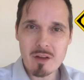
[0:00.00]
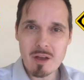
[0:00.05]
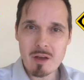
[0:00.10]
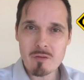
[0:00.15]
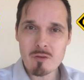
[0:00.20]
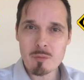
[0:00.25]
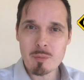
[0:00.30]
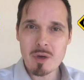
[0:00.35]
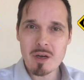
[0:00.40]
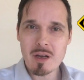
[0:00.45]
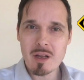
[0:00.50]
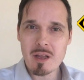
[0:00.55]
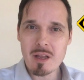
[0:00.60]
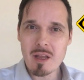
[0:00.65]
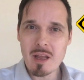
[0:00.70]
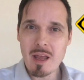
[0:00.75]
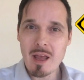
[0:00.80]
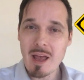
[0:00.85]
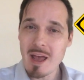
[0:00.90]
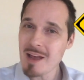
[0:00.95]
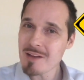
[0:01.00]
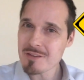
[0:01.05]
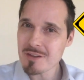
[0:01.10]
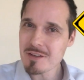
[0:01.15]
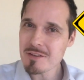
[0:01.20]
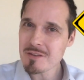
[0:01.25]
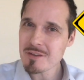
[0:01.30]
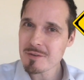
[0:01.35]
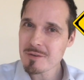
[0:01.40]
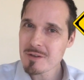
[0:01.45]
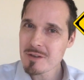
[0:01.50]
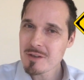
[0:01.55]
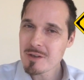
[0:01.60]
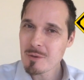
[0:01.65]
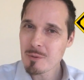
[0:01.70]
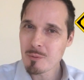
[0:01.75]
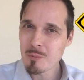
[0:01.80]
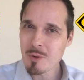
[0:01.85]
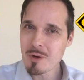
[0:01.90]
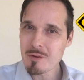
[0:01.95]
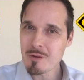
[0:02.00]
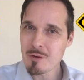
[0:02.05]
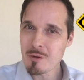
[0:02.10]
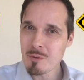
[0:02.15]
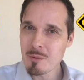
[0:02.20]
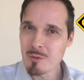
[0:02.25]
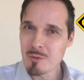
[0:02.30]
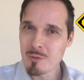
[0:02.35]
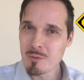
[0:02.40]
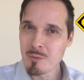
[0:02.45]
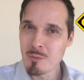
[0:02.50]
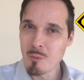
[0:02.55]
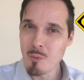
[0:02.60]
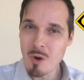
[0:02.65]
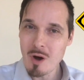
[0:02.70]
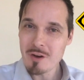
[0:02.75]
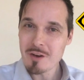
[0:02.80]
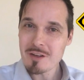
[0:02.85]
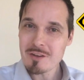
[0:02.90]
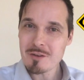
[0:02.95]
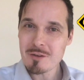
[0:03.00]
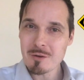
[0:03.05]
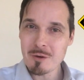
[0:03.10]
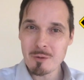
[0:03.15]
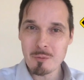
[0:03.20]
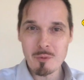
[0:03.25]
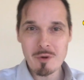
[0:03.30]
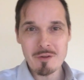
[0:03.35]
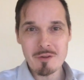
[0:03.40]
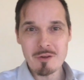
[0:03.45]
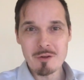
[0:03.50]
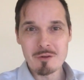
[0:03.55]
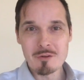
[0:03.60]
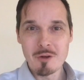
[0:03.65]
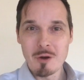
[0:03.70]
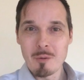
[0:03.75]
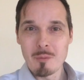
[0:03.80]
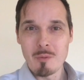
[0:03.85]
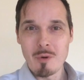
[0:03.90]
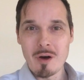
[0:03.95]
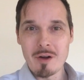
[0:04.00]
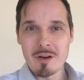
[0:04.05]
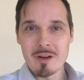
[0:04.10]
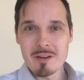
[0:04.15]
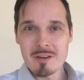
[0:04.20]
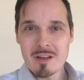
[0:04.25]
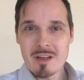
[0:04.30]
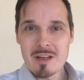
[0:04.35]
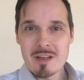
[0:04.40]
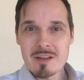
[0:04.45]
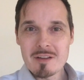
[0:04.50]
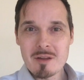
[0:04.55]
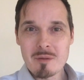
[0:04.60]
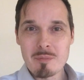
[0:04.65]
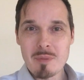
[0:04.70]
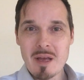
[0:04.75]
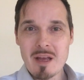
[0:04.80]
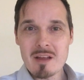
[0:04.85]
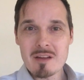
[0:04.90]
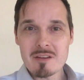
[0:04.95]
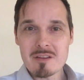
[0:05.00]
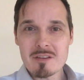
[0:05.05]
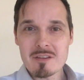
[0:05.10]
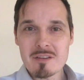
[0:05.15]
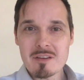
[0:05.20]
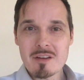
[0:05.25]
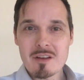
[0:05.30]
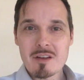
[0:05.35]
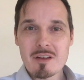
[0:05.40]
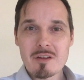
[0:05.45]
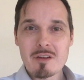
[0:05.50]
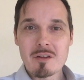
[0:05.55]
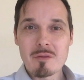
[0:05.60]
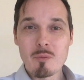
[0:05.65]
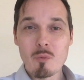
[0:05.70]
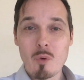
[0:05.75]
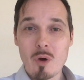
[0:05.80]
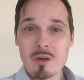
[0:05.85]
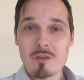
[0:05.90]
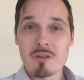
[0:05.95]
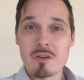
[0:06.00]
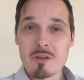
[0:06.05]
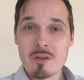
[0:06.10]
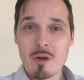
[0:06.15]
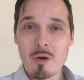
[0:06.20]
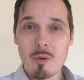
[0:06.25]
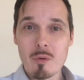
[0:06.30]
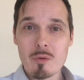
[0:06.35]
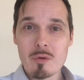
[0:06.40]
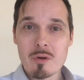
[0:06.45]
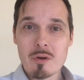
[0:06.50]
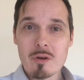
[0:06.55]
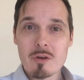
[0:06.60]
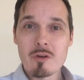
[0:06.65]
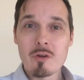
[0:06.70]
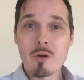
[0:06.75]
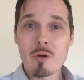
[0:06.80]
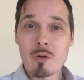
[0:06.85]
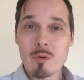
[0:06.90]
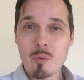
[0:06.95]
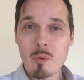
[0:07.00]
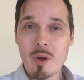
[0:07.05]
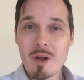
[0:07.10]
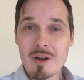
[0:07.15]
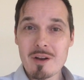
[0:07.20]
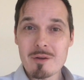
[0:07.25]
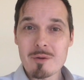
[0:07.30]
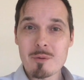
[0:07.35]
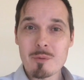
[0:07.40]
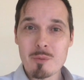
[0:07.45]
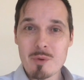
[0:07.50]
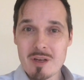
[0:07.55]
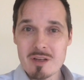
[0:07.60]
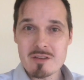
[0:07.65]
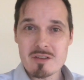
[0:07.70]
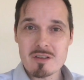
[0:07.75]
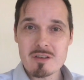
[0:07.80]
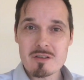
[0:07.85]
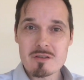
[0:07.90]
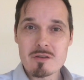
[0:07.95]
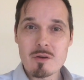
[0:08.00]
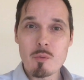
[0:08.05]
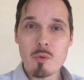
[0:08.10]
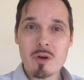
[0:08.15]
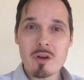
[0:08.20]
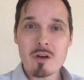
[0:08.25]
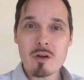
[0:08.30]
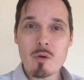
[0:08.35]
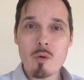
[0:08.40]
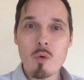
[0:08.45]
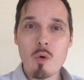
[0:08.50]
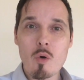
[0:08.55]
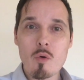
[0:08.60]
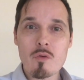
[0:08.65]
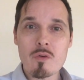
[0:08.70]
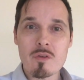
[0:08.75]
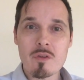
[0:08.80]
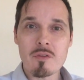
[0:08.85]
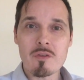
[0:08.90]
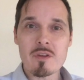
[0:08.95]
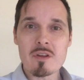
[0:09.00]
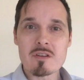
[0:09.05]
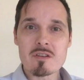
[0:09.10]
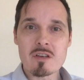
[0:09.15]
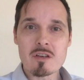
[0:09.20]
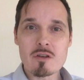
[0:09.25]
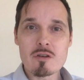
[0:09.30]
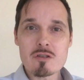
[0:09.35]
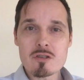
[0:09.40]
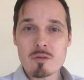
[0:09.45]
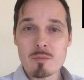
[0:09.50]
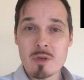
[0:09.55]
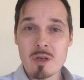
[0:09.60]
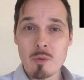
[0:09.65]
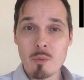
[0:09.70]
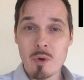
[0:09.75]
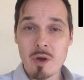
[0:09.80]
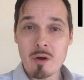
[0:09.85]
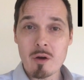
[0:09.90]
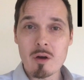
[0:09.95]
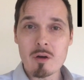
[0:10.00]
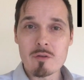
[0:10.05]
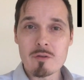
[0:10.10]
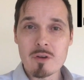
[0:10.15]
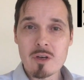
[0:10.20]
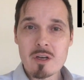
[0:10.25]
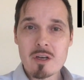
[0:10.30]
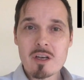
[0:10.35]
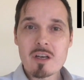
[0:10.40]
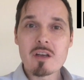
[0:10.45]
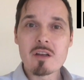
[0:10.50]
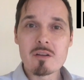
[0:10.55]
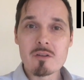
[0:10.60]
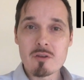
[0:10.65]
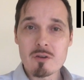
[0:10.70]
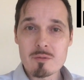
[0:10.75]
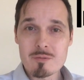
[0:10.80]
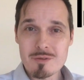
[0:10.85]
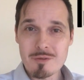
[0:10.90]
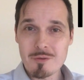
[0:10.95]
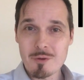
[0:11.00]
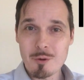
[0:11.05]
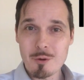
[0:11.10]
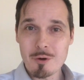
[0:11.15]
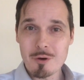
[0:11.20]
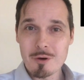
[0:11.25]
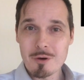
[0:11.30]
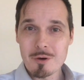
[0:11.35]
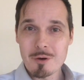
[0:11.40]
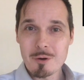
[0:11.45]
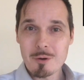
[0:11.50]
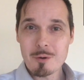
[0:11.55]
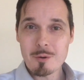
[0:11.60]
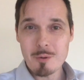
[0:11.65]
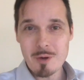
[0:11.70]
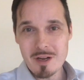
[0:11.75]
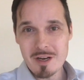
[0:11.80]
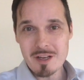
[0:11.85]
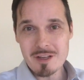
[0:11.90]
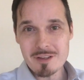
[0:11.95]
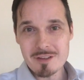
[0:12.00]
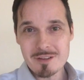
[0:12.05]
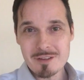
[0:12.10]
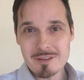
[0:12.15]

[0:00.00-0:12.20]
Everybody has it, whether you want it or whether you don't want it. The banks want to know your credit risk. So we're going to go over the things that you should be aware of in terms of your credit.